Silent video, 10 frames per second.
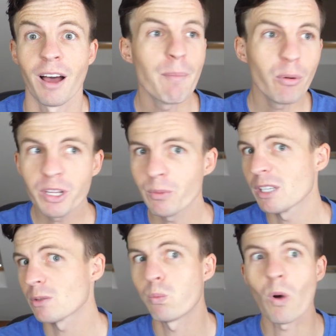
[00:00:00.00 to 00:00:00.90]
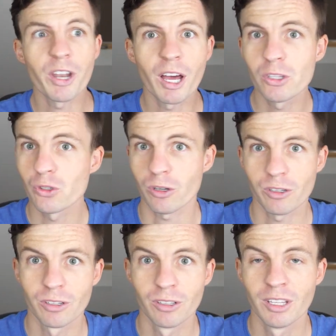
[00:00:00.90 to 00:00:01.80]
I bought it when it's
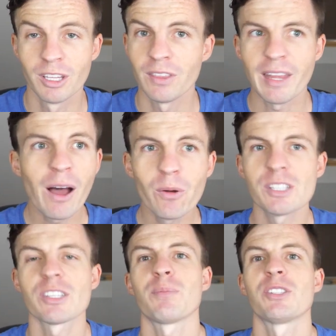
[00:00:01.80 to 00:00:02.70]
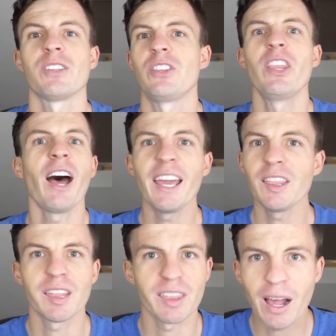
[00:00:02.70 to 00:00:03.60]
100. Now it's up to
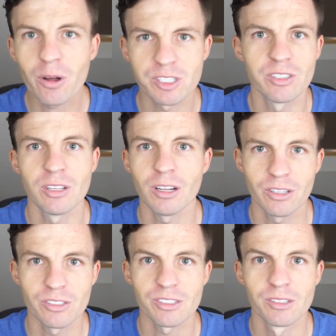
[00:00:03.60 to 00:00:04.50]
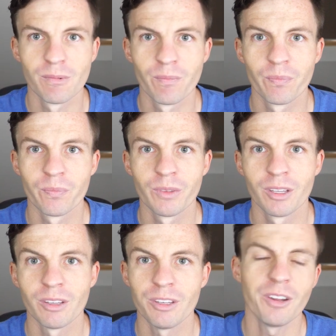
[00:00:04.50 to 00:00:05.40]
$9,000.
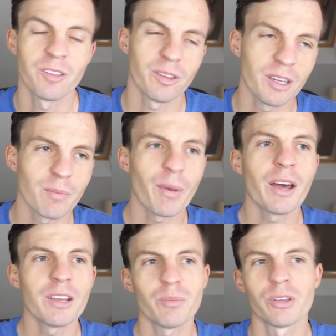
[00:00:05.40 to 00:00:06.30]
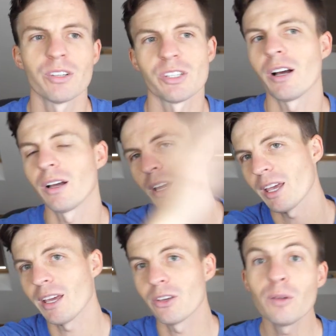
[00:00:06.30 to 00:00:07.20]
You didn't think about it because, ah, oh,
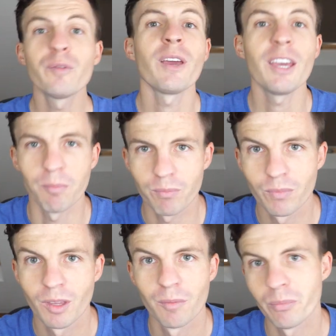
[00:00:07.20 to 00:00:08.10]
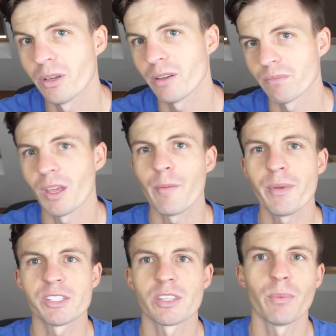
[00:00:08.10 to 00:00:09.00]
okay, good for him, but I
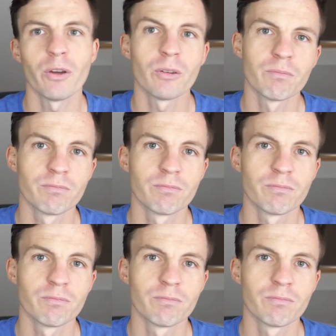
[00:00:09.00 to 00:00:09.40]
missed the boat.